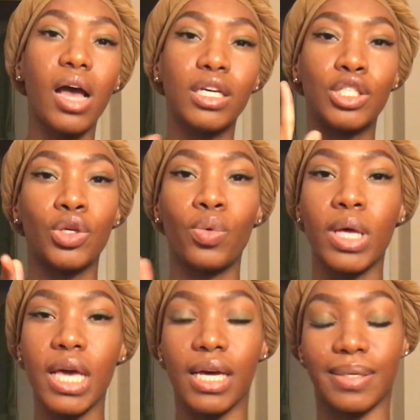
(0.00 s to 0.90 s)
So
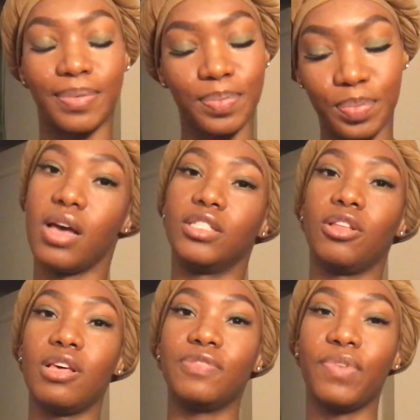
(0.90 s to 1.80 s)
yeah.
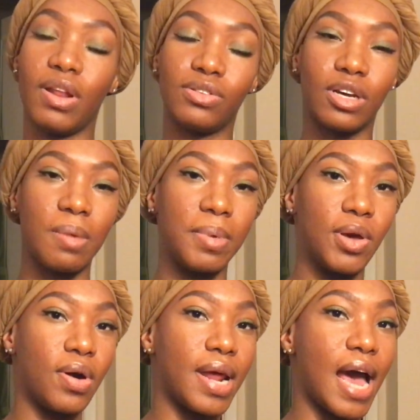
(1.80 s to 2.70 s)
So this video is gonna be
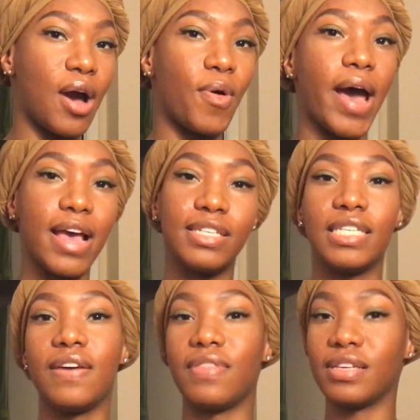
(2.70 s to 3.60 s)
on how I
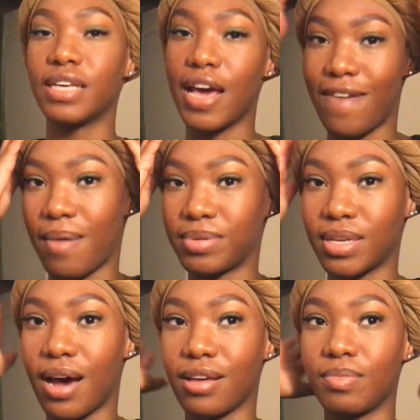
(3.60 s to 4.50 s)
achieve this head wrap
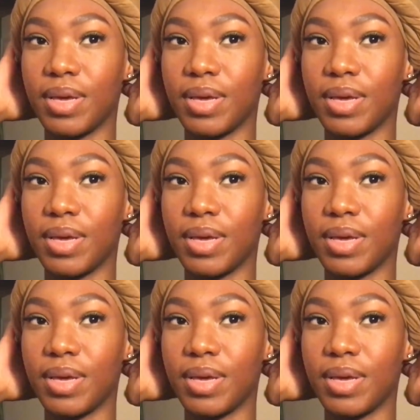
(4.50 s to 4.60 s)
style,